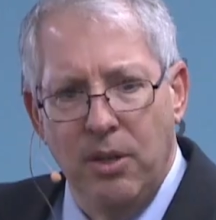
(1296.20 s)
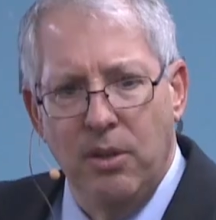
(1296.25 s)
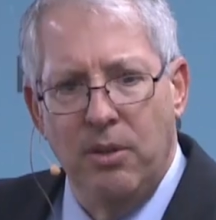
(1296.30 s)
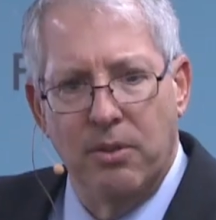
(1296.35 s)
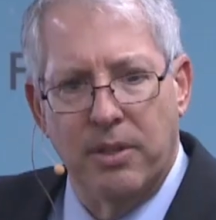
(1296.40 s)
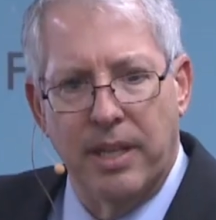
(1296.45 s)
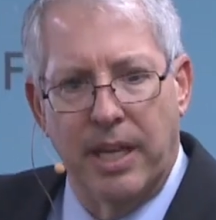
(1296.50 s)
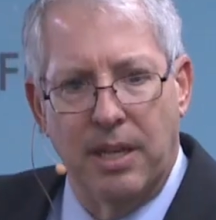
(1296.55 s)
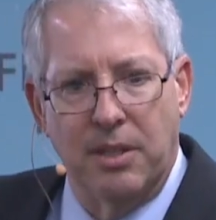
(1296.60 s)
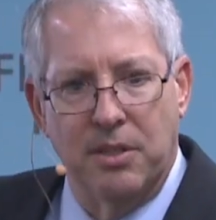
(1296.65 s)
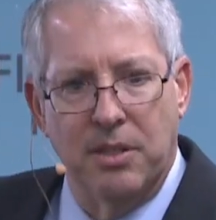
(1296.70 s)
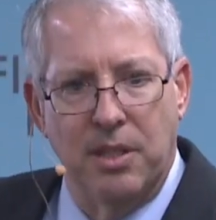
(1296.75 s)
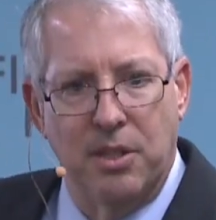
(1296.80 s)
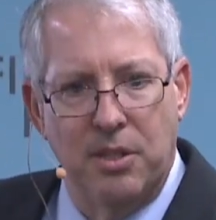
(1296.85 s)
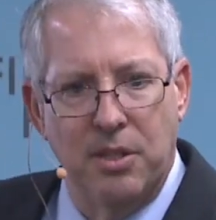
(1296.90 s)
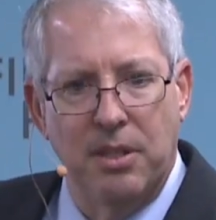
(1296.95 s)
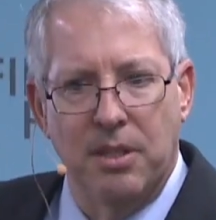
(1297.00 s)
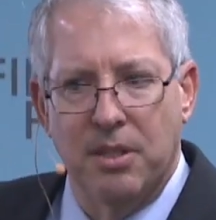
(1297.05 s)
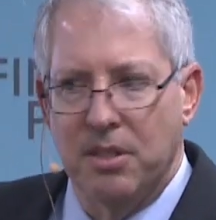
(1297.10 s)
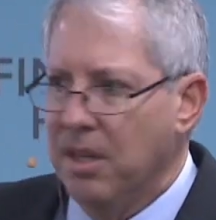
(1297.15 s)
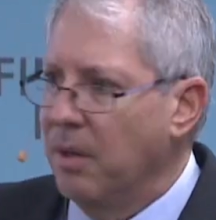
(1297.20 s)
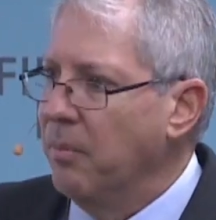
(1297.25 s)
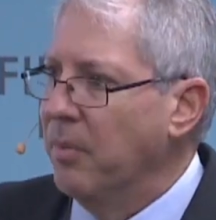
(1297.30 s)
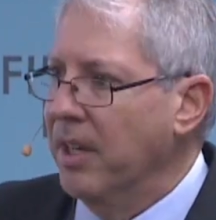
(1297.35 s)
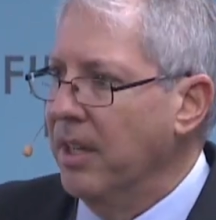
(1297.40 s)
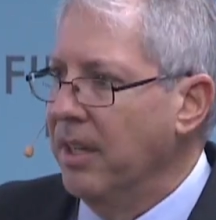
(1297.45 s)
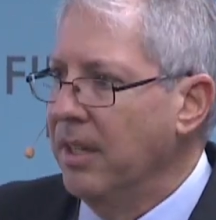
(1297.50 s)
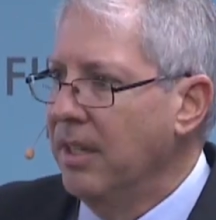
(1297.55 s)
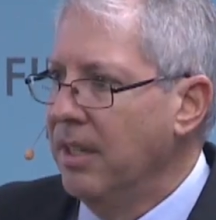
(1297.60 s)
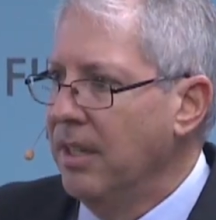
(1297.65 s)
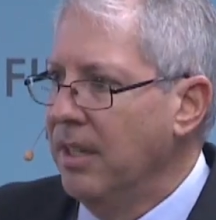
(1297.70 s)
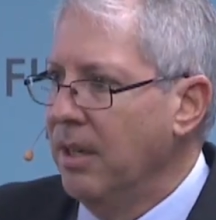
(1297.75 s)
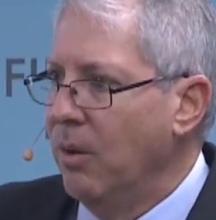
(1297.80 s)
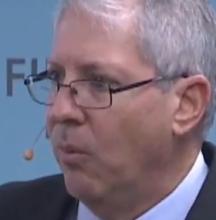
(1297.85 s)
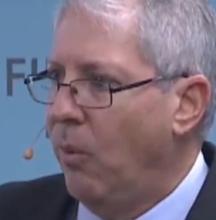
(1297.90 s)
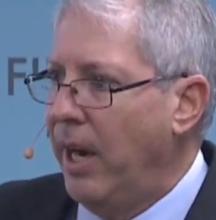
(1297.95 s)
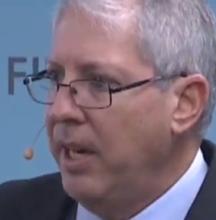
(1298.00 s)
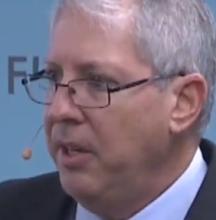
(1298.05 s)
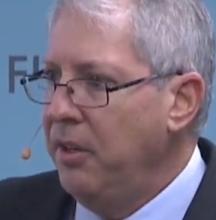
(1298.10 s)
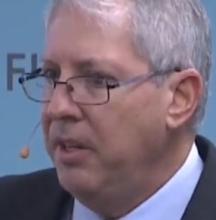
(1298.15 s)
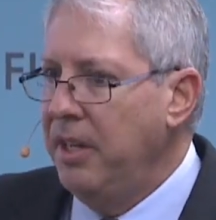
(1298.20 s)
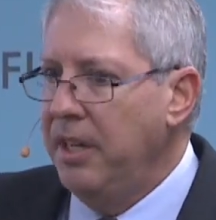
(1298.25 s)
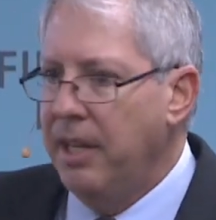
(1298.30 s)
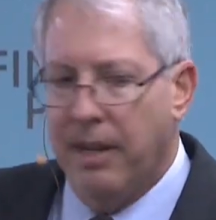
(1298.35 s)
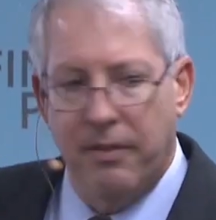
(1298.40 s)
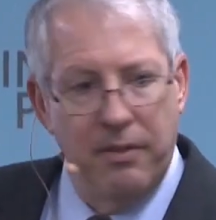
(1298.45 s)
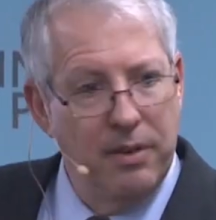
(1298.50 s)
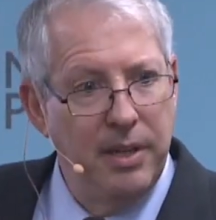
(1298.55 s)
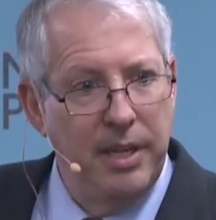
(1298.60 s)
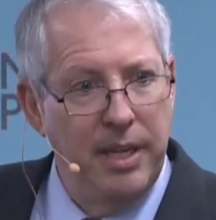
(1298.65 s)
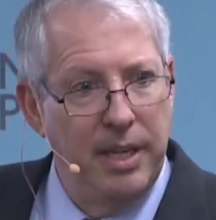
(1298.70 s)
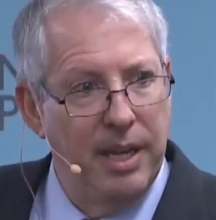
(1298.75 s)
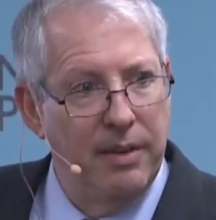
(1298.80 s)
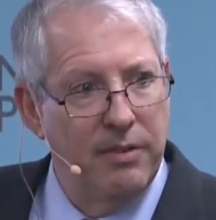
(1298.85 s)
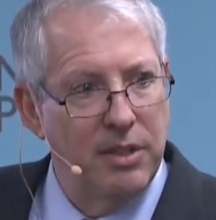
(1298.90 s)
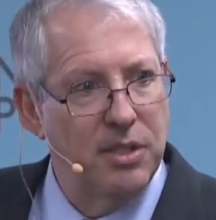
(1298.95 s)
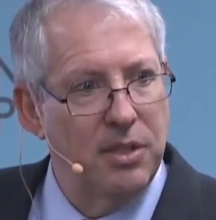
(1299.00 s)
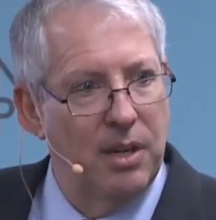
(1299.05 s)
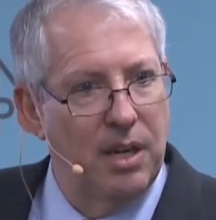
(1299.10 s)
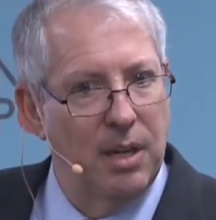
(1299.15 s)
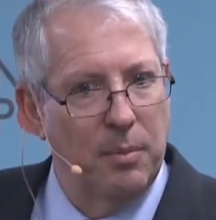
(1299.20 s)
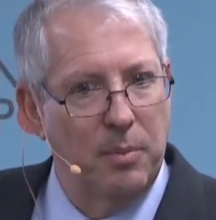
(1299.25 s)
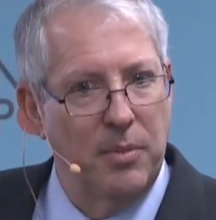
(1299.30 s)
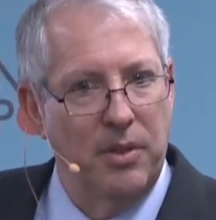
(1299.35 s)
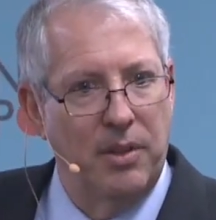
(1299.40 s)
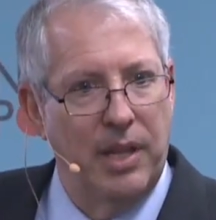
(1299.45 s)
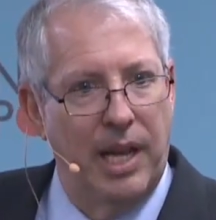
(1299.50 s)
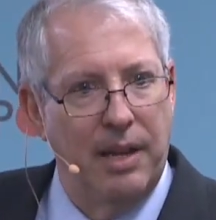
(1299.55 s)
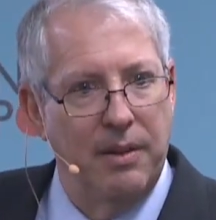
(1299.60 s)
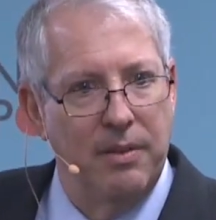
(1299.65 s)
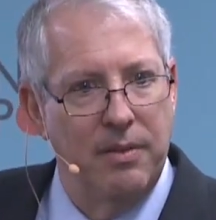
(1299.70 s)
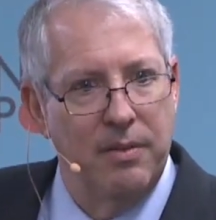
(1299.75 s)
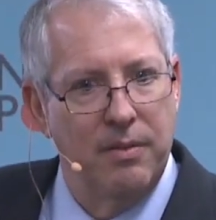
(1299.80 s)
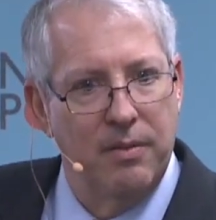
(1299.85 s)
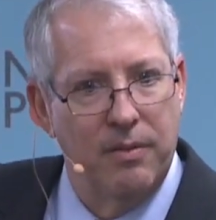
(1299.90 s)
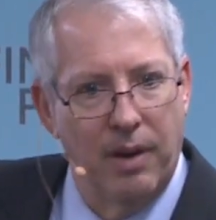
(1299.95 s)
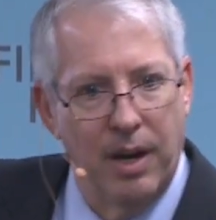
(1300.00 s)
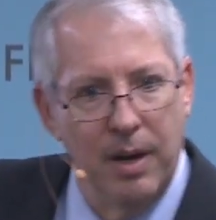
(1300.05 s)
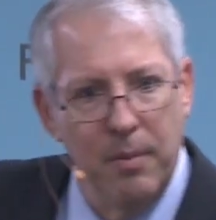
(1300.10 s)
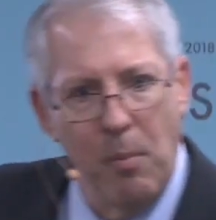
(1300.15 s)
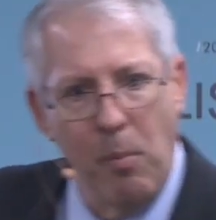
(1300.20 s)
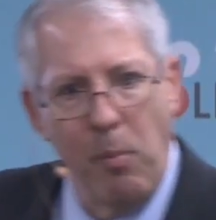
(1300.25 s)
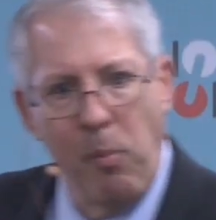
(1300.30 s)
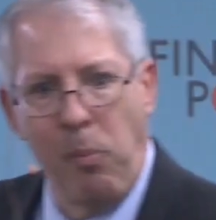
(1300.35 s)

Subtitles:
you do that as an insurance company? Why do you need to have a startup do that? Right?